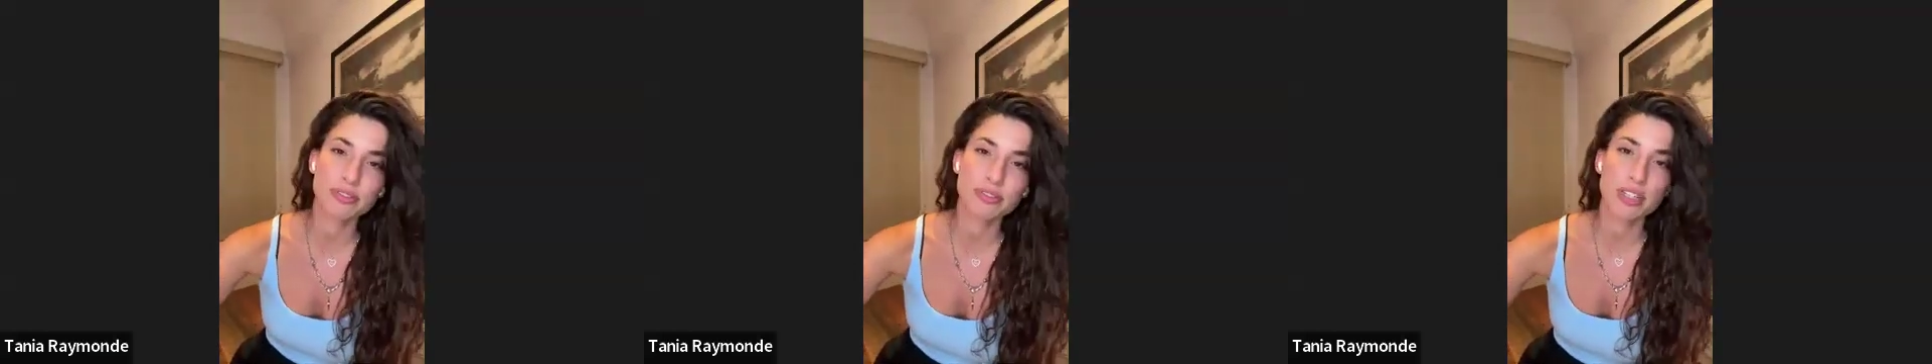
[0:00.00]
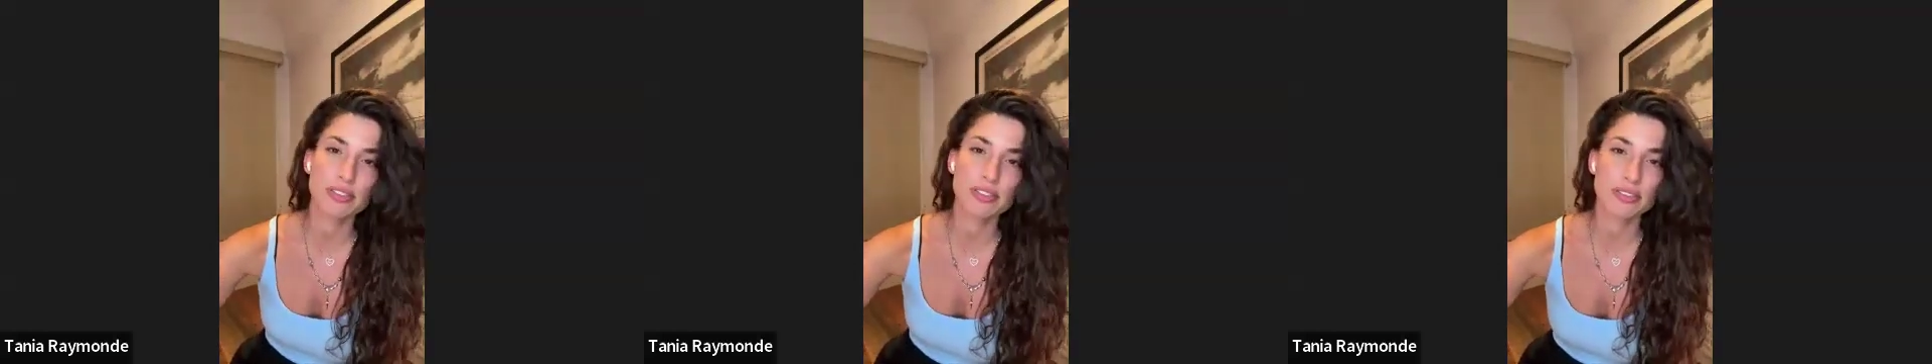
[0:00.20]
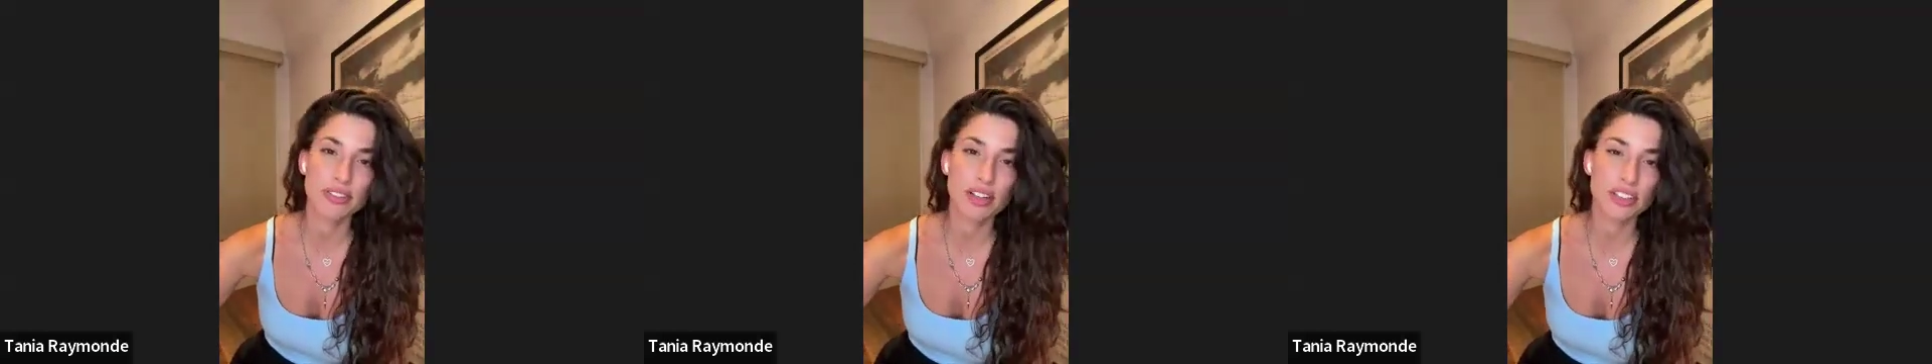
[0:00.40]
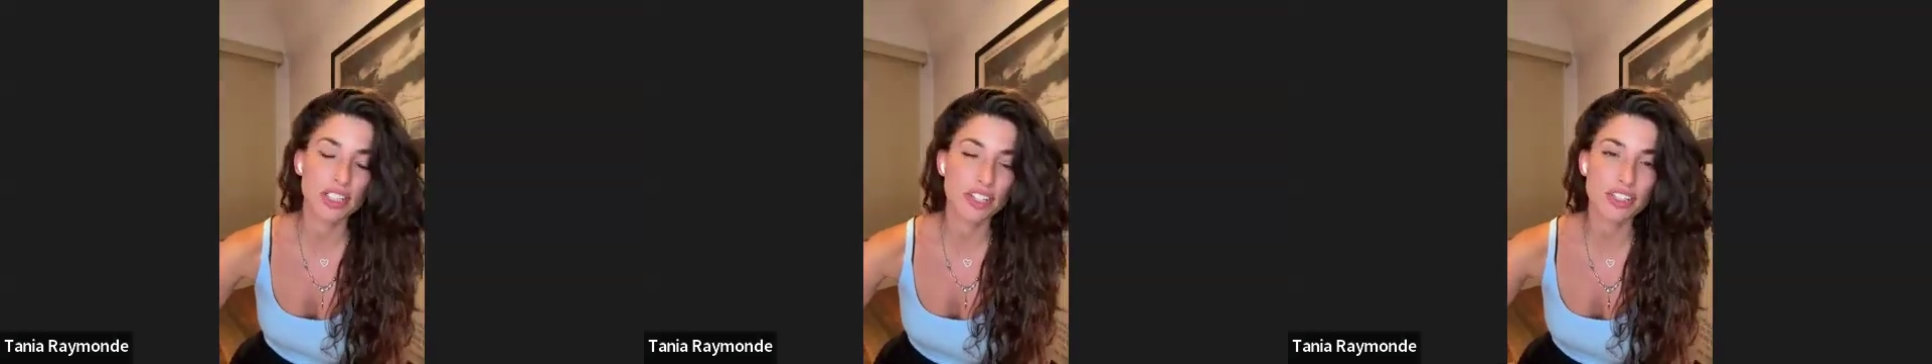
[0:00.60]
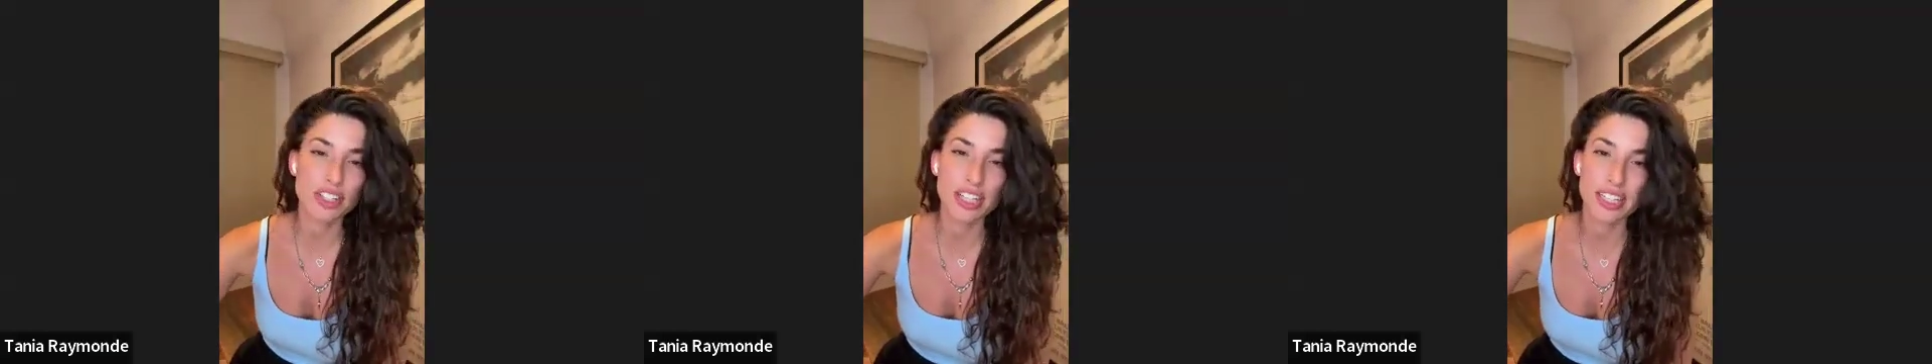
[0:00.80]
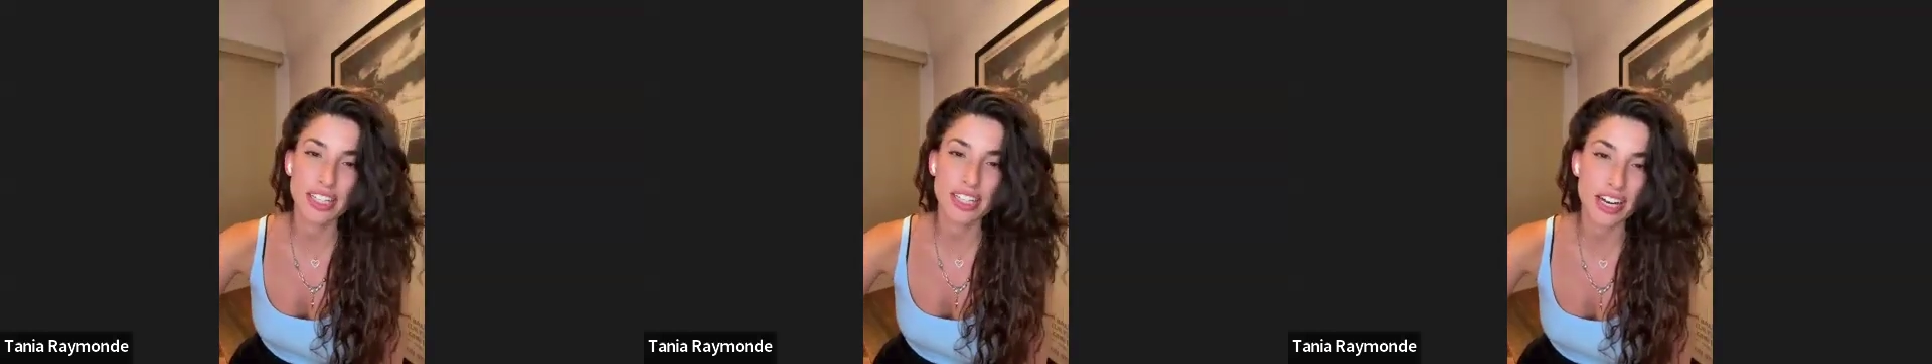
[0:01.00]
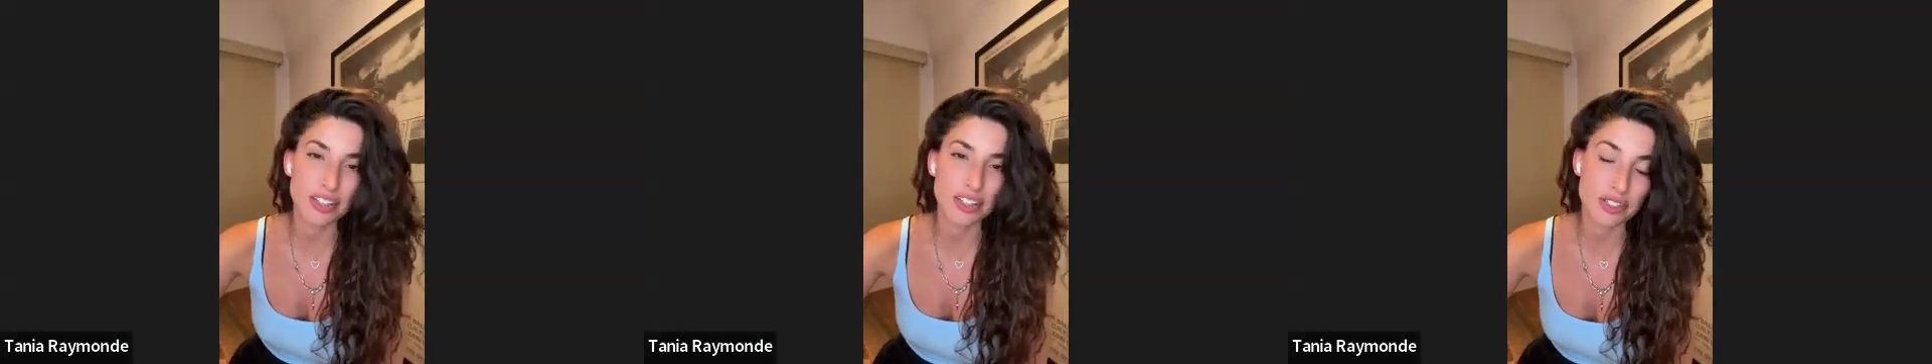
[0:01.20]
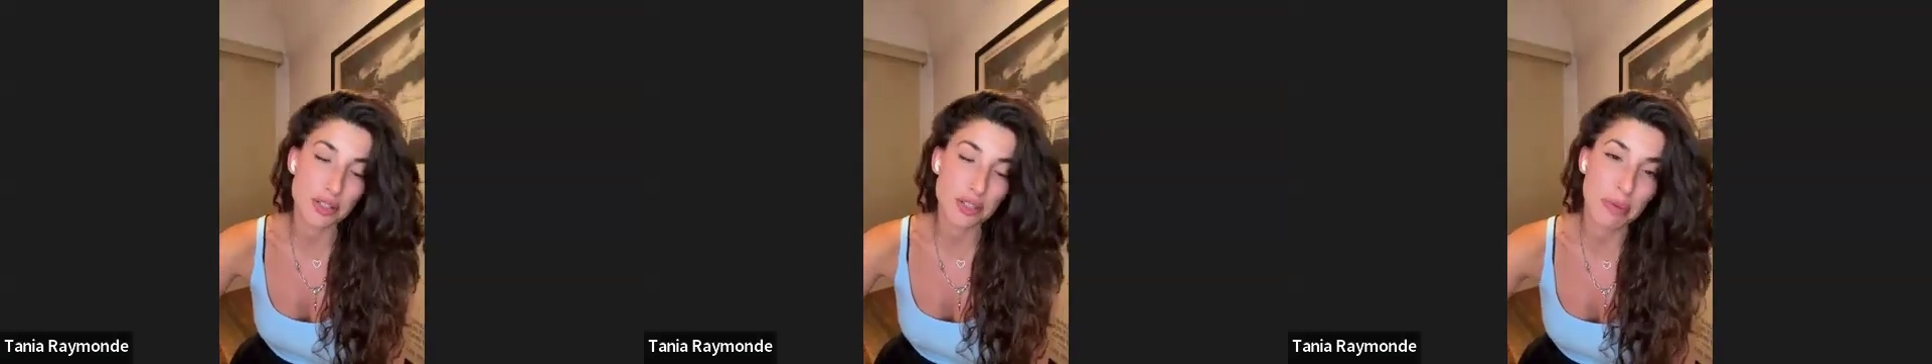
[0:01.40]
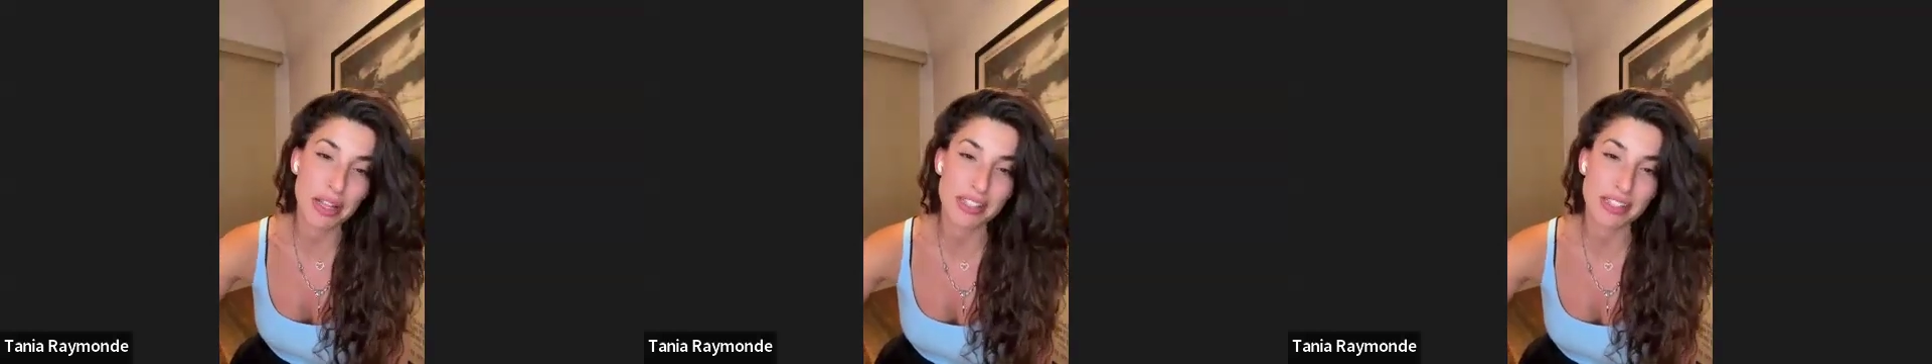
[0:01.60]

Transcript: of auditioning. Kind of just